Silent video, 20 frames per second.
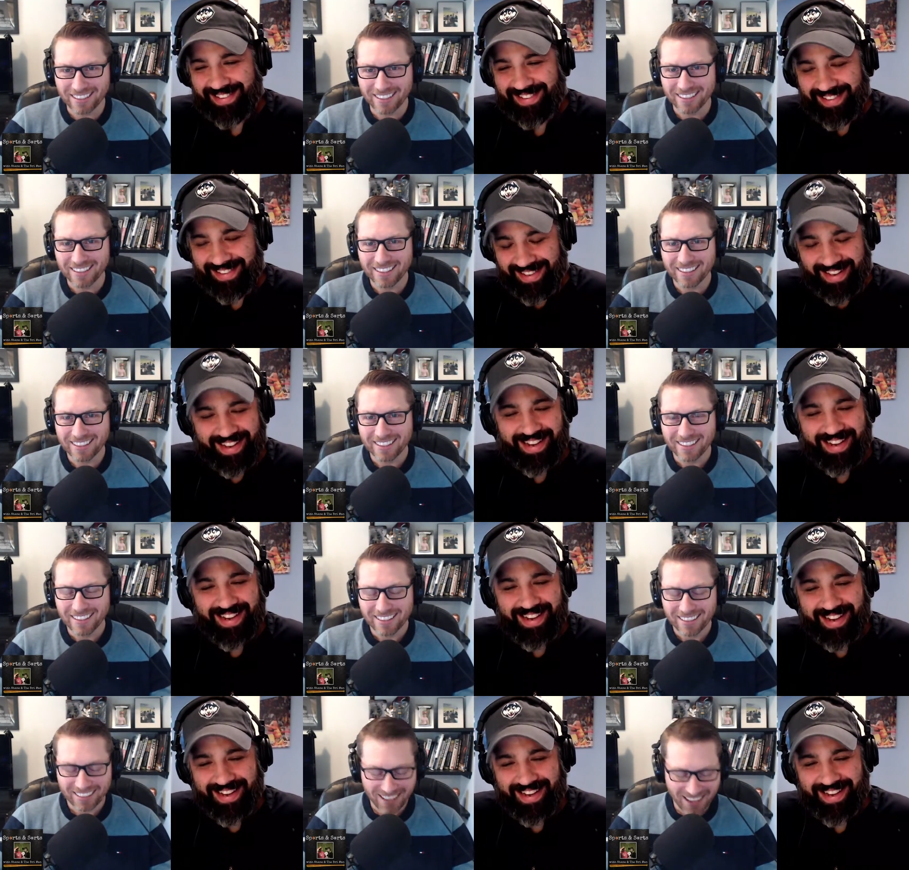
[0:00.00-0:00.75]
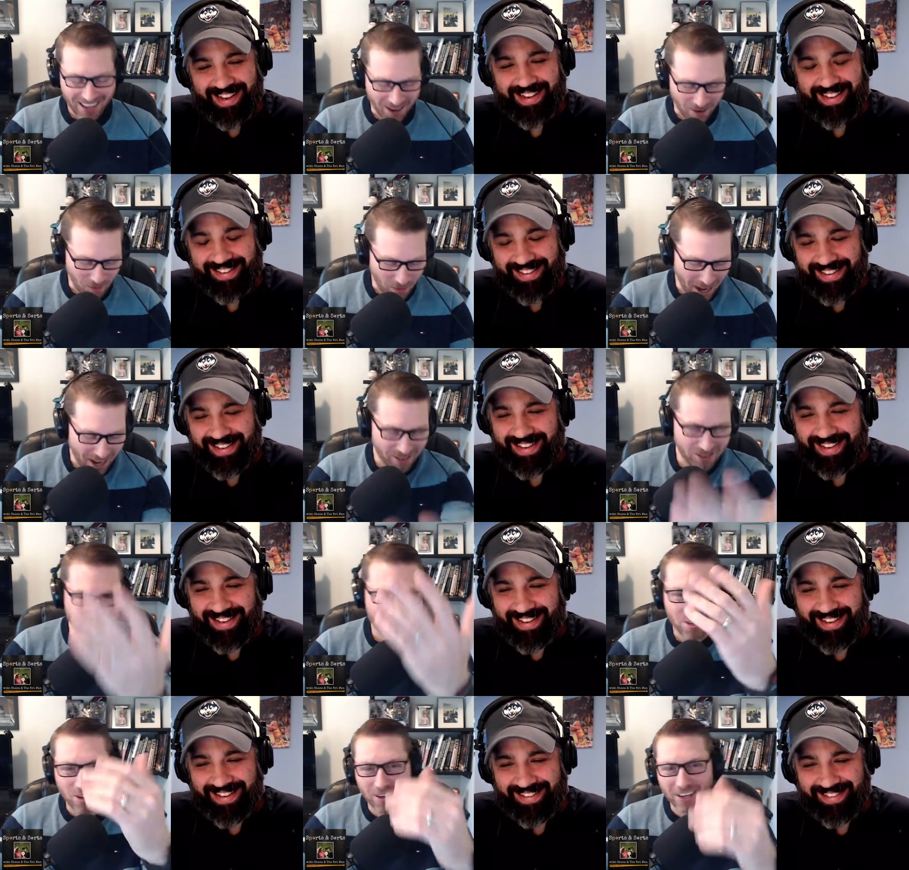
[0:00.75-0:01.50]
Speaker 1: Yeah. Why
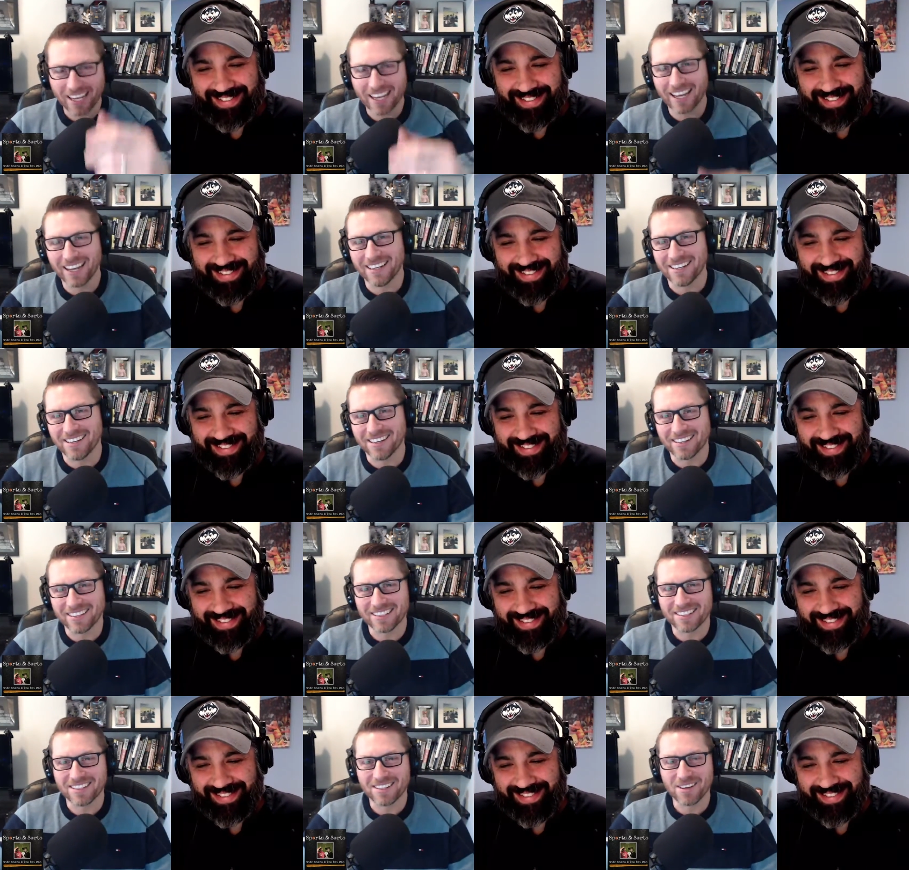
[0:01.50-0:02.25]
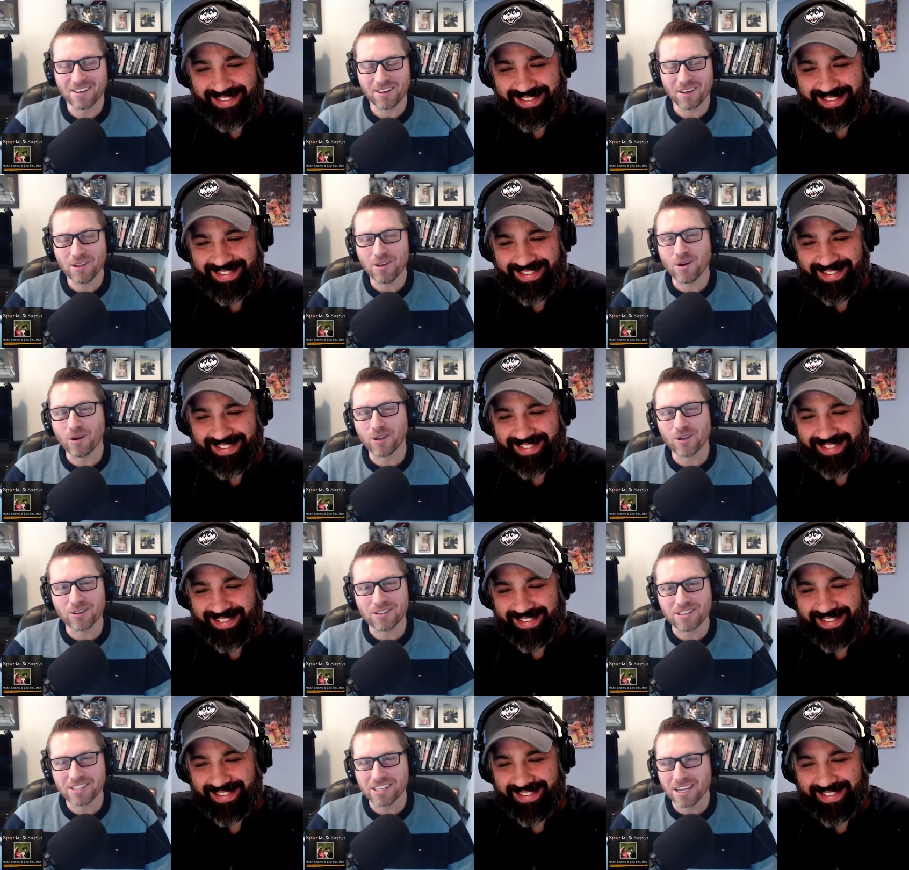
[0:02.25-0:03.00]
don't you go ahead and you know
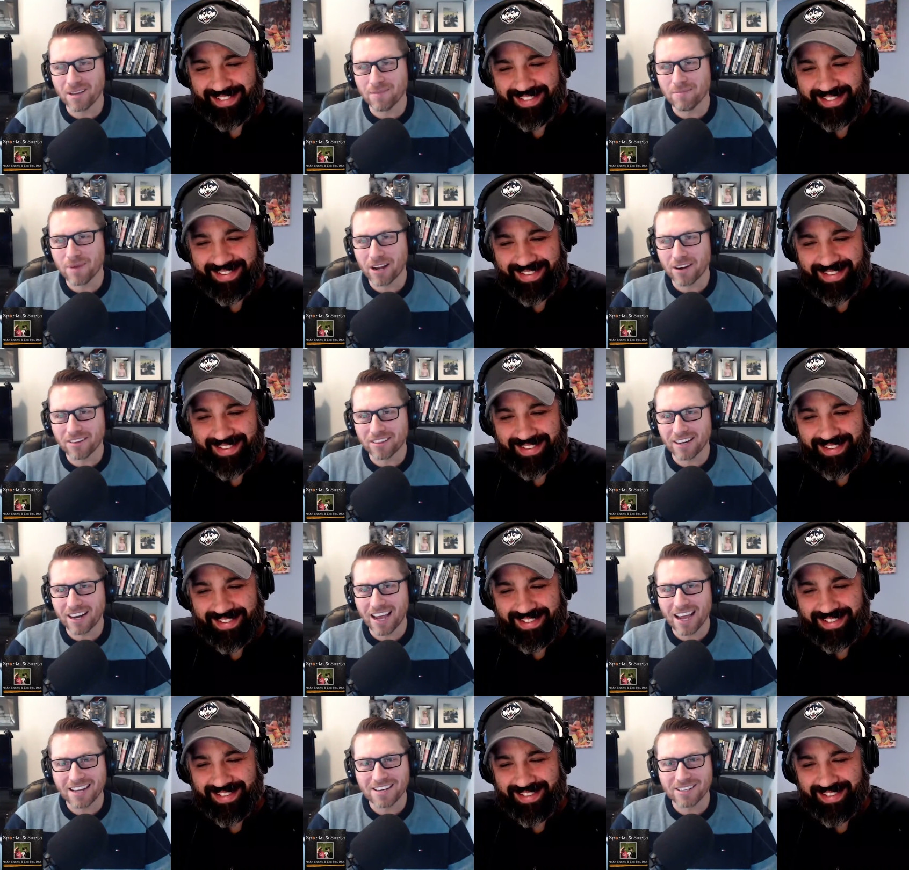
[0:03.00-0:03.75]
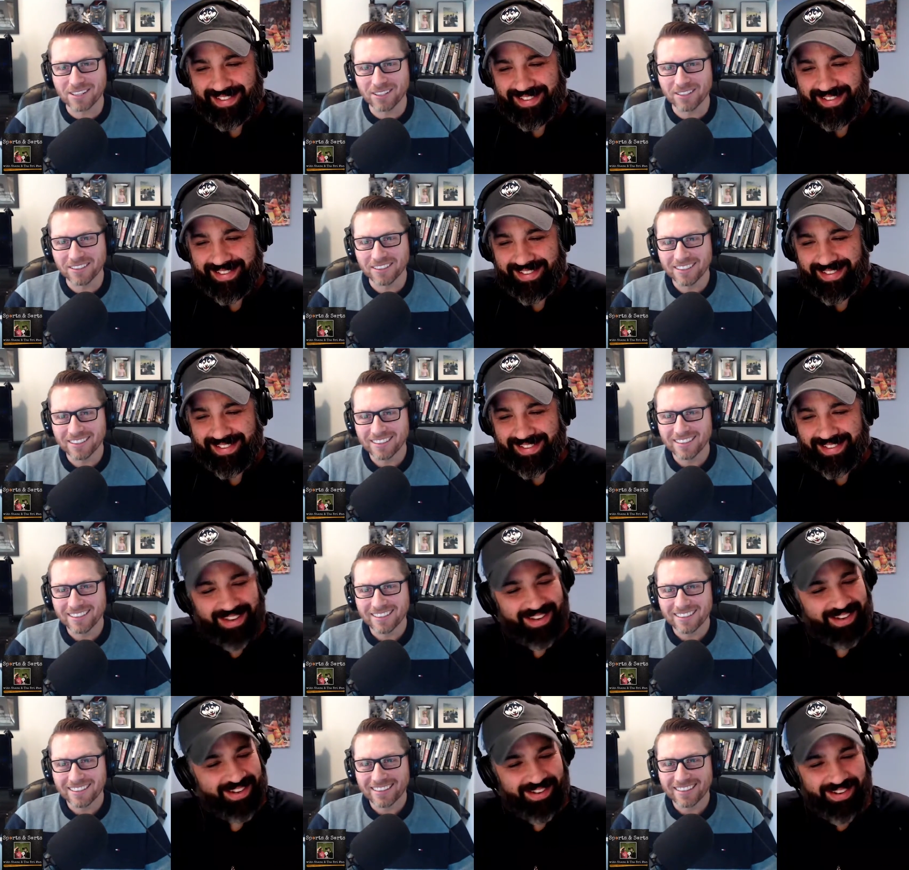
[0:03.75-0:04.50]
your team better than I do?
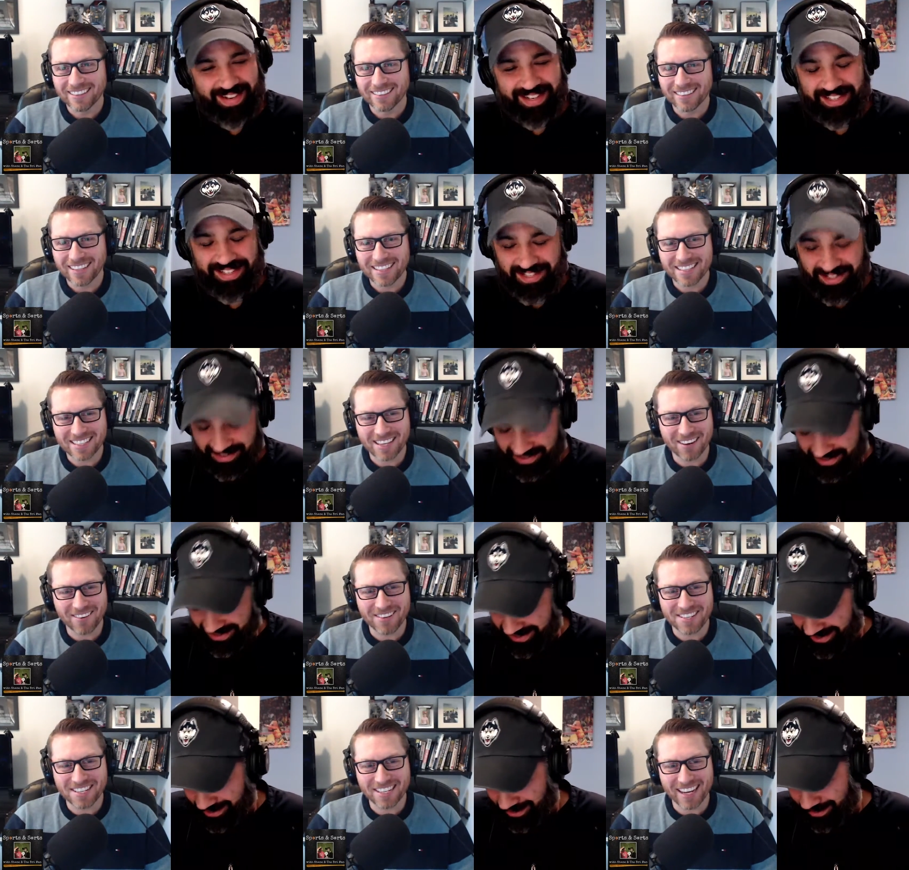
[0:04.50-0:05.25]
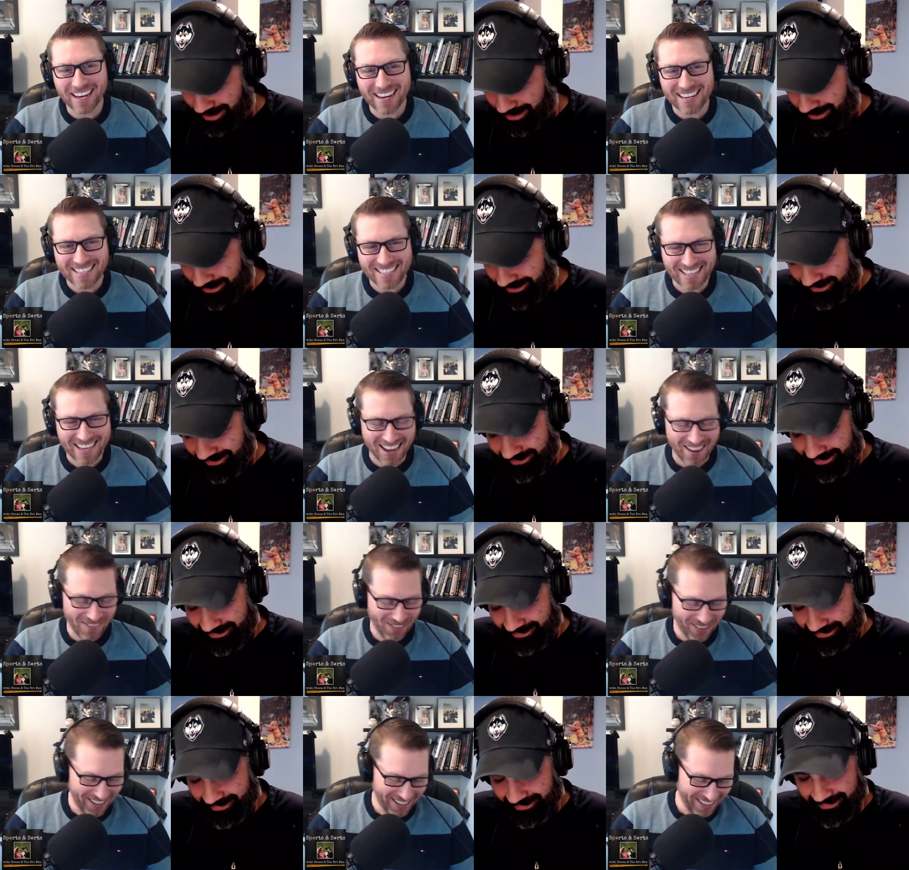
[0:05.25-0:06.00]
Oh, I
Speaker 2: sure do. Let's hear what you got to
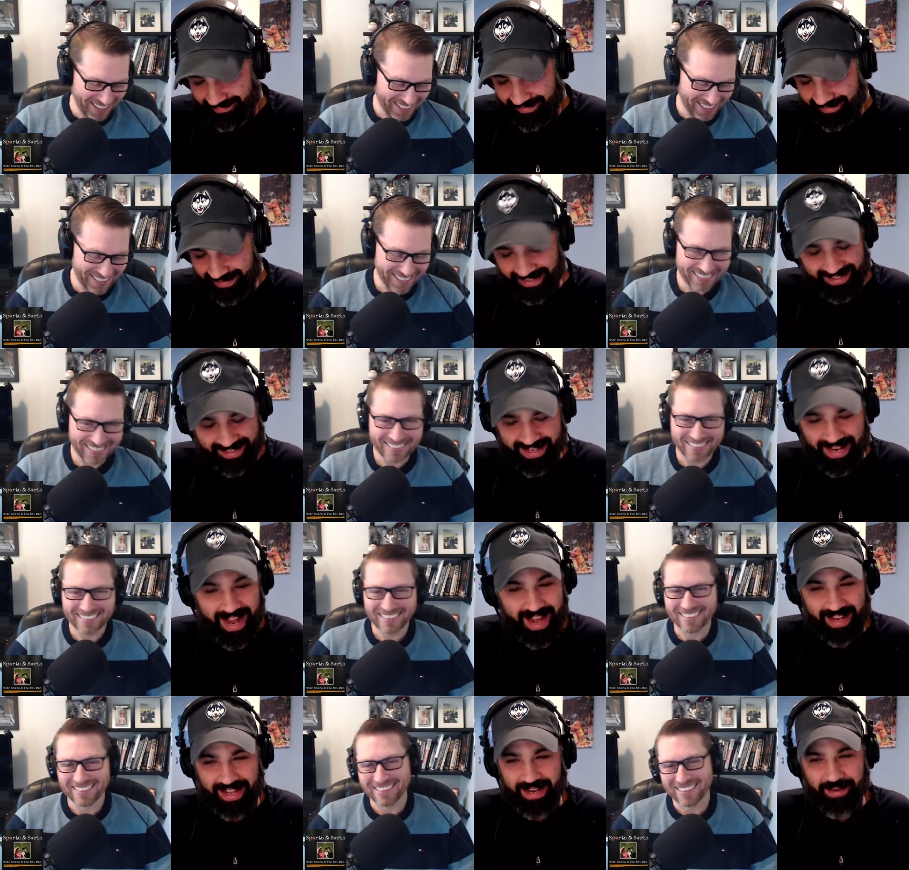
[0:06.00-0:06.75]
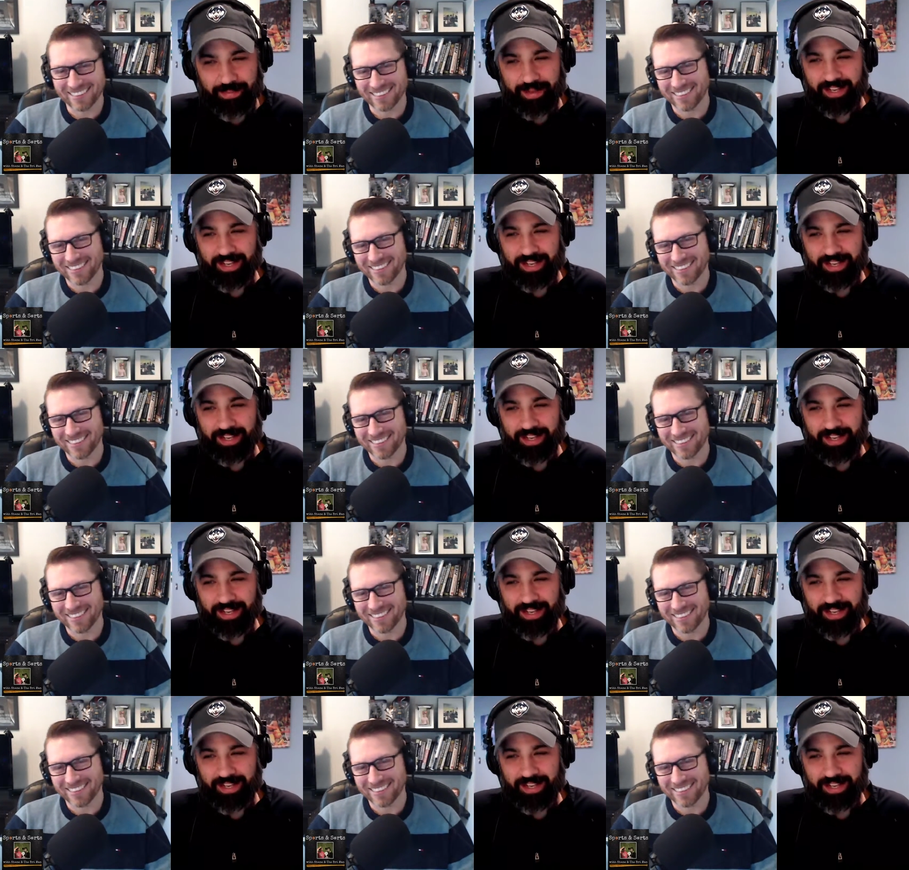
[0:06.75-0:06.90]
say, buddy. It's not going to